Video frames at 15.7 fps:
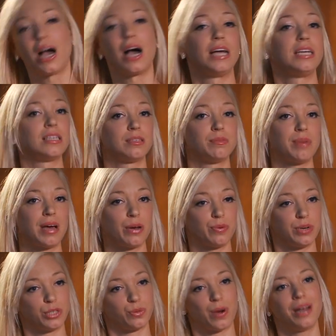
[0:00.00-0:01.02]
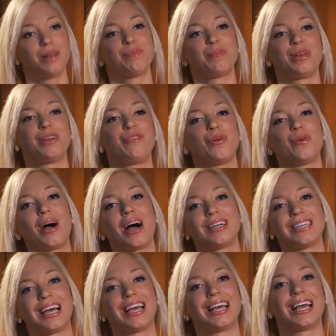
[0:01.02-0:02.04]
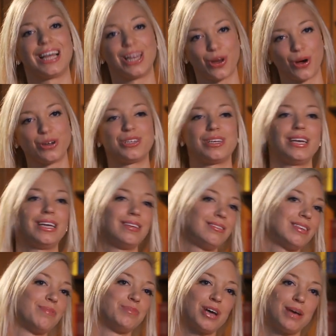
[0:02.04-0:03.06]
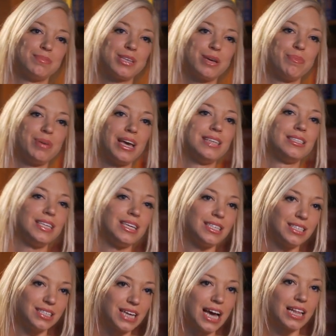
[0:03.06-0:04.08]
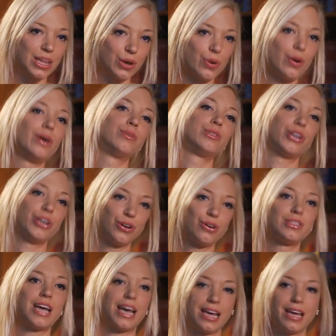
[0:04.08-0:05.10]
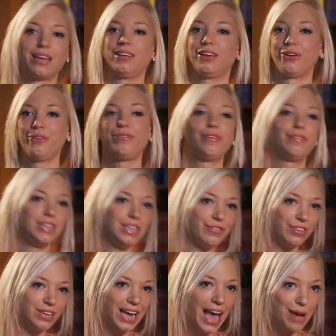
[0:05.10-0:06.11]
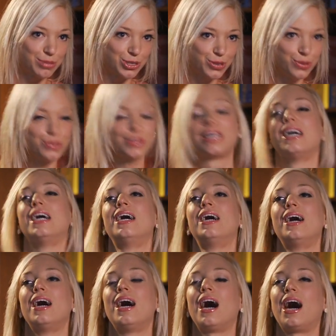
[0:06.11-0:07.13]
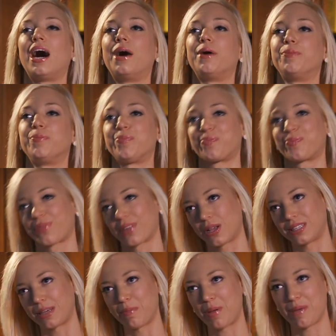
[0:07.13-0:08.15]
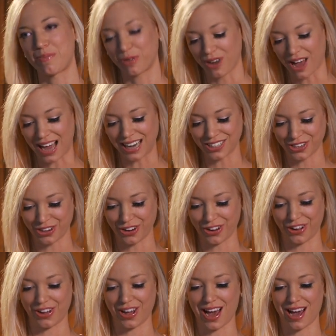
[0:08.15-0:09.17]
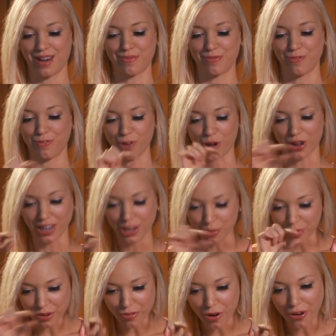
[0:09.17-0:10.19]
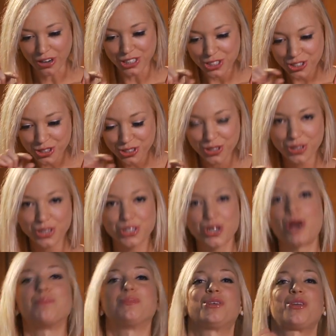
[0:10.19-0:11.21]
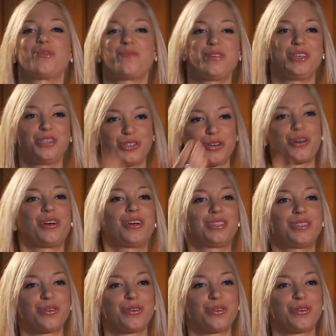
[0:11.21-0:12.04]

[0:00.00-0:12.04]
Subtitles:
It doesn't matter which one. But if you are taking a lot, it sometimes can be easier to take the oil so you're not taking 50 different capsules. Some people like to float a little bit of orange juice on the top so that when you shot it,